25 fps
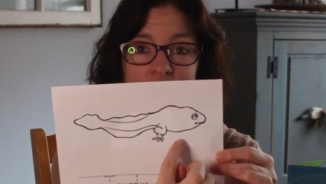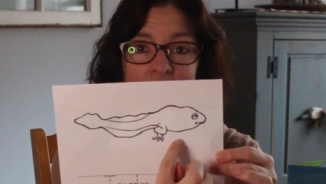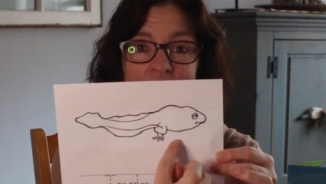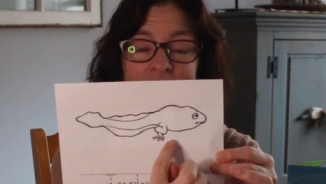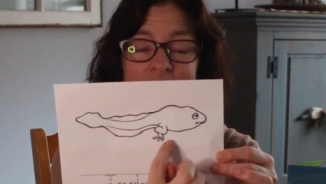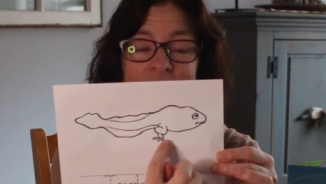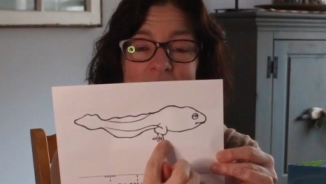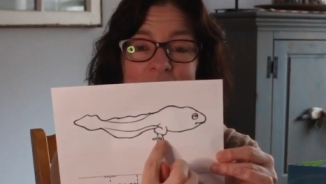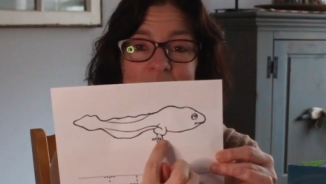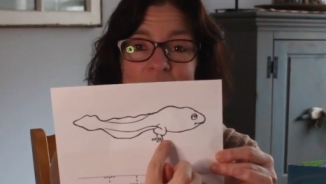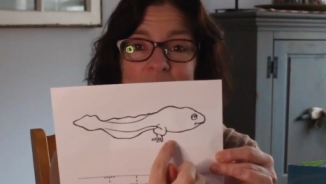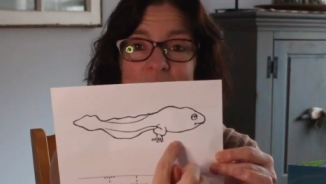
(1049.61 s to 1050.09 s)

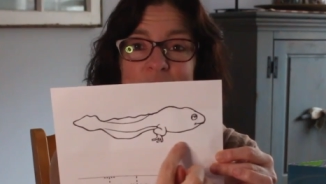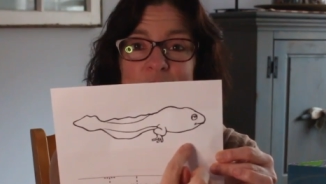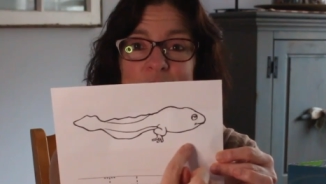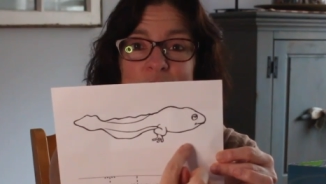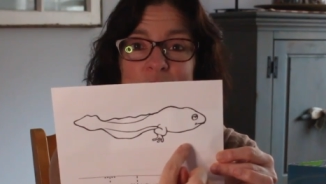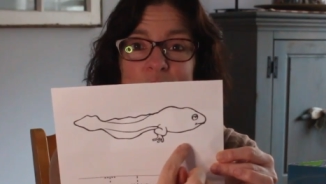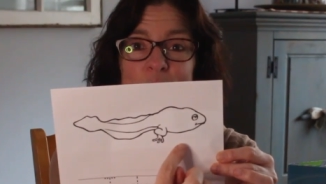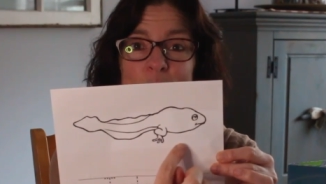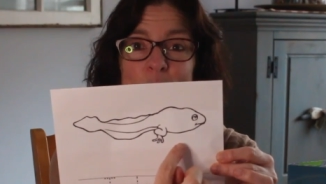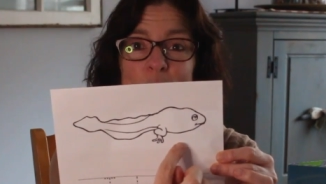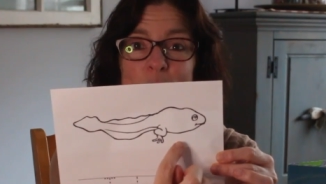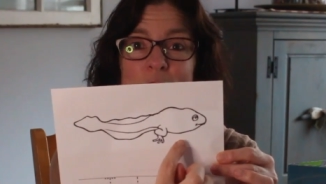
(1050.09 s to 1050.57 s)
And then it
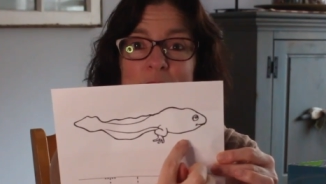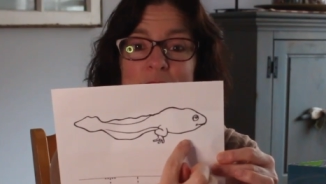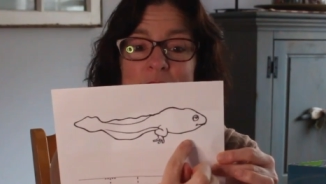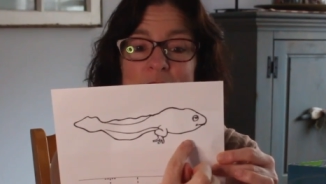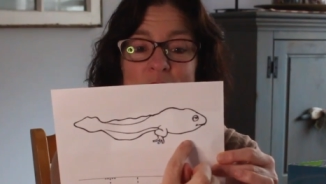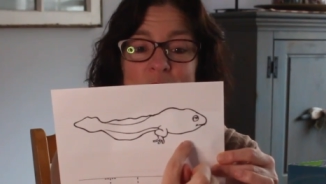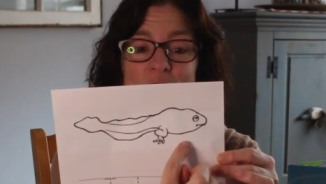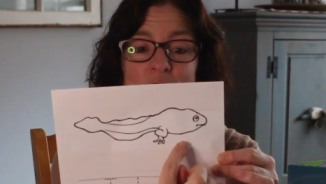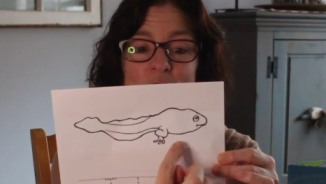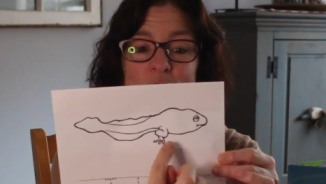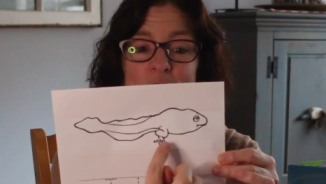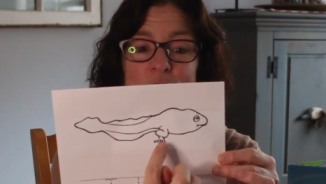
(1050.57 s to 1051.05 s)
slowly
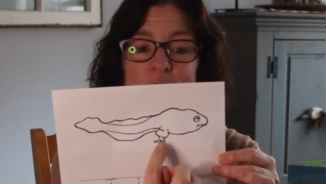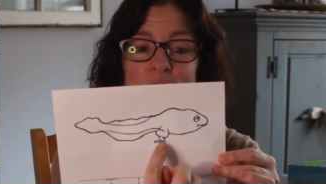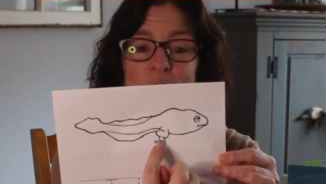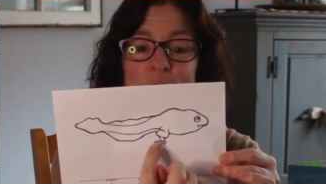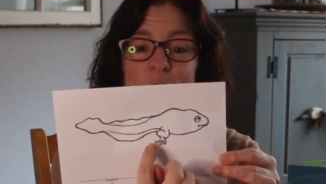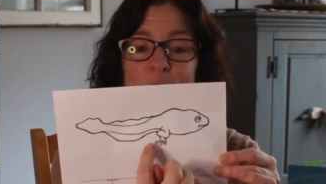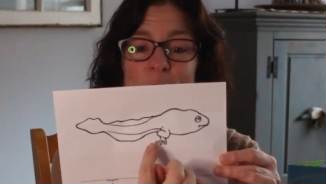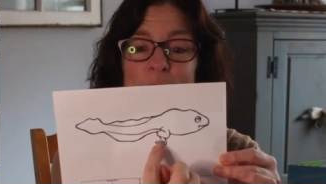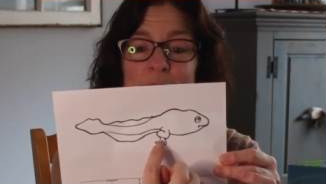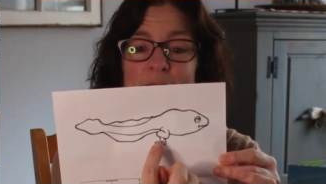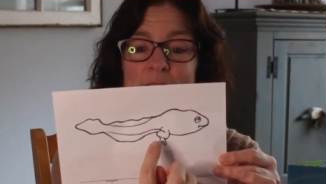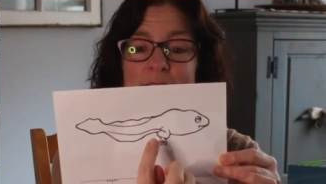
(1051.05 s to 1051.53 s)
starts
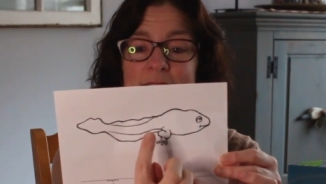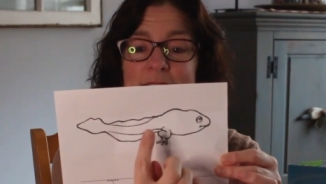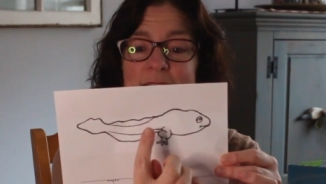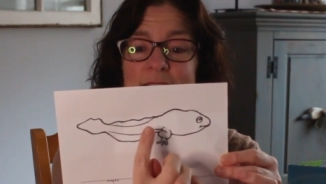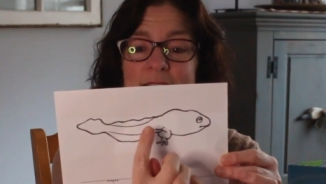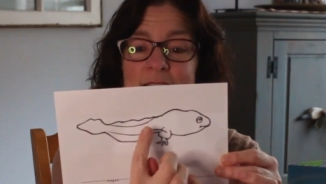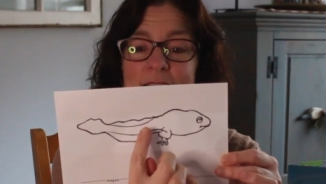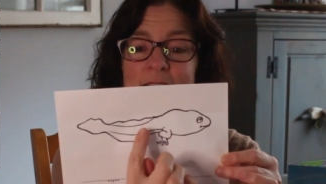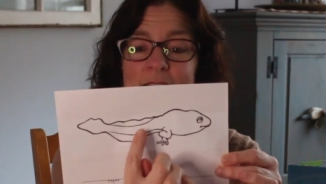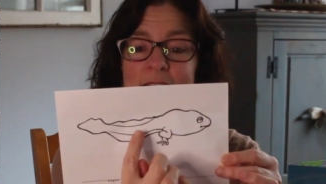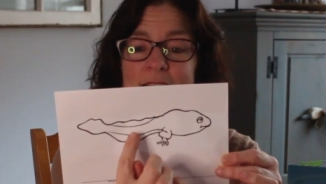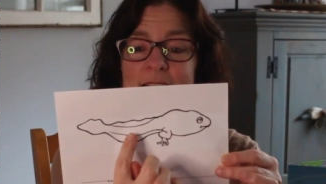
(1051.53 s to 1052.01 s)
growing its
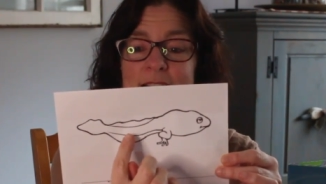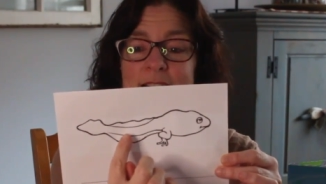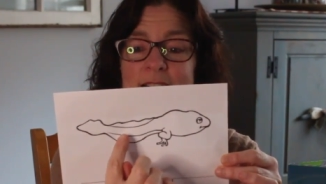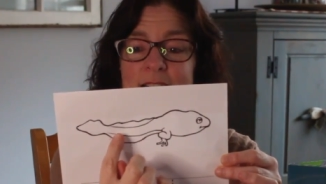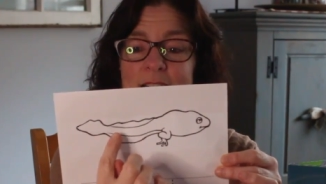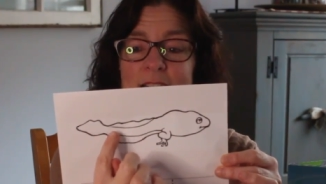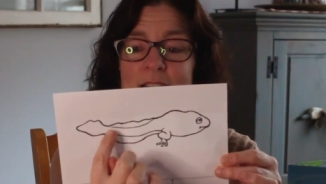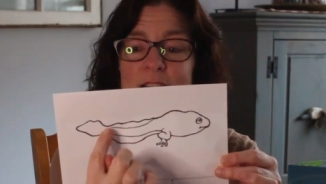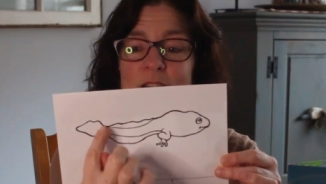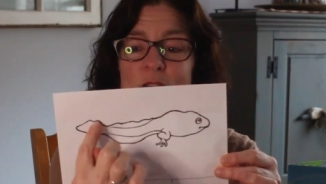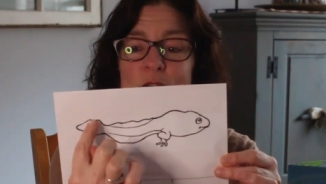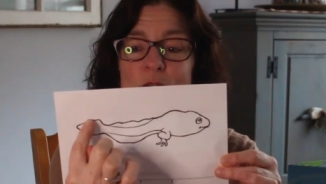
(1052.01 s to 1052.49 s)
legs
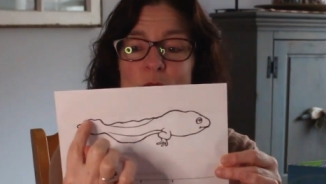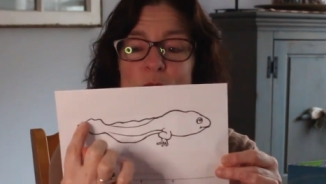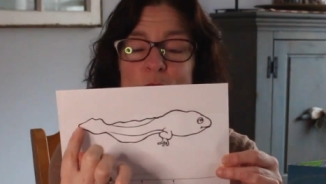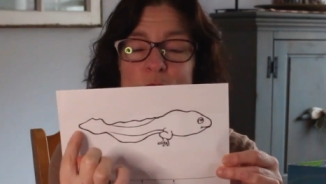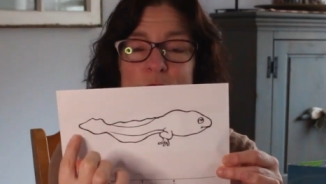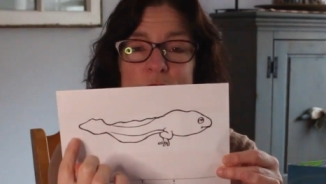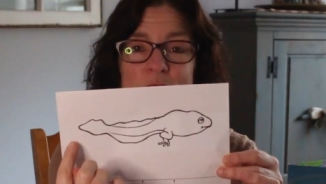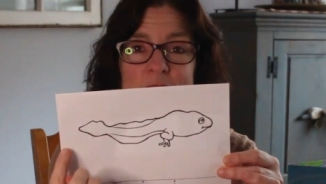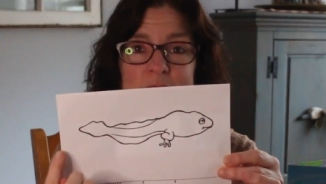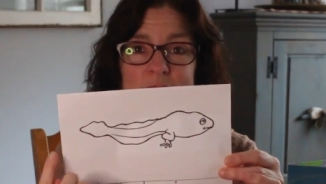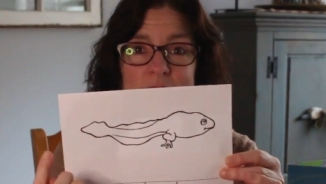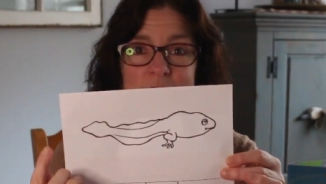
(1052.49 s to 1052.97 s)
and
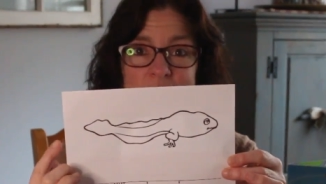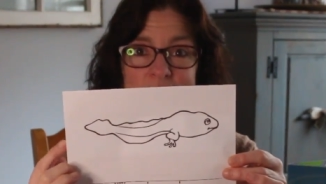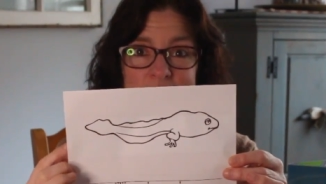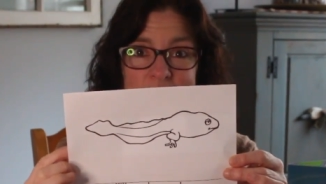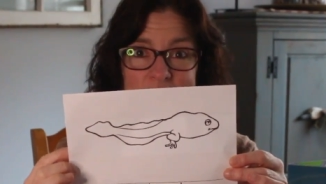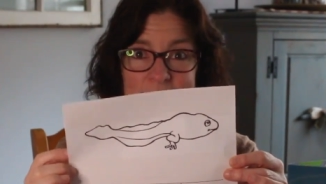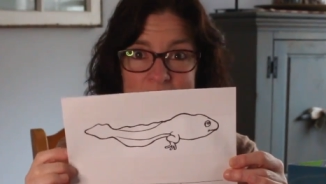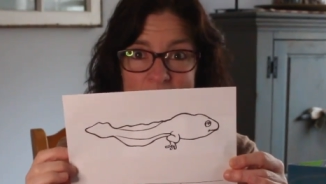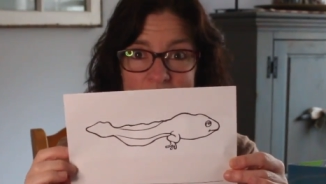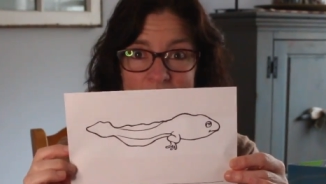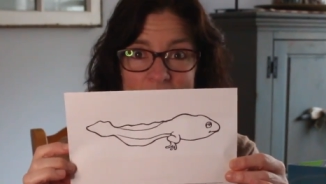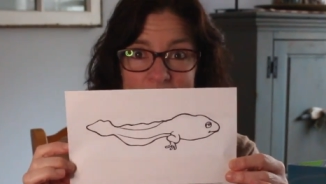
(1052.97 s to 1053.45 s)
loses
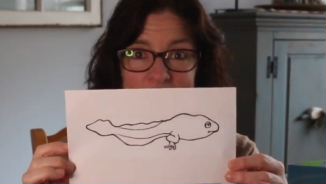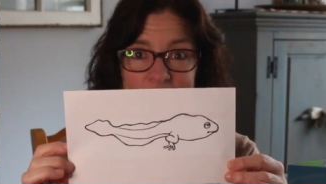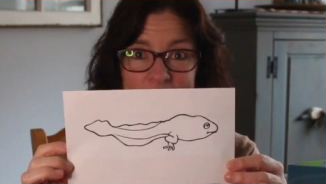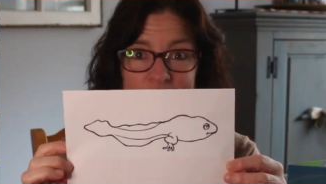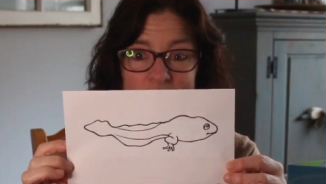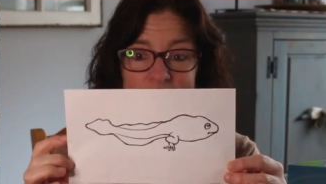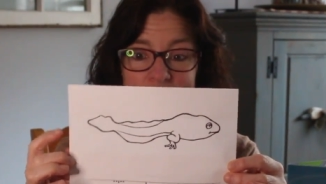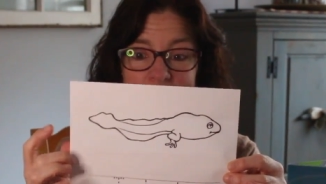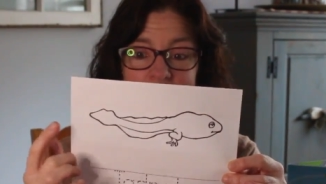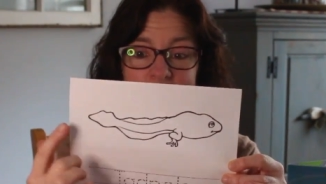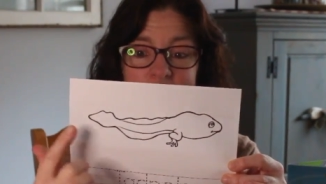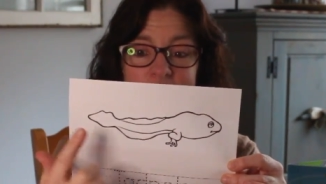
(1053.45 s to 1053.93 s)
its
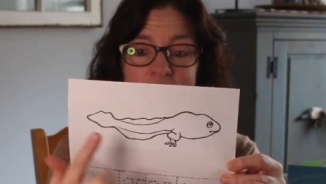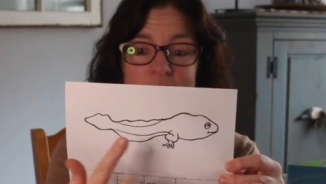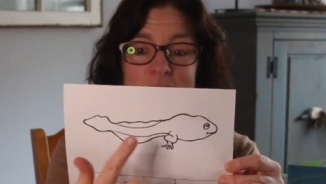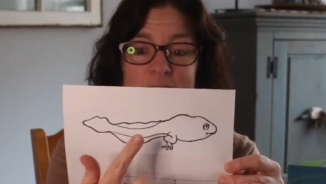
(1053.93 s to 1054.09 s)
tail.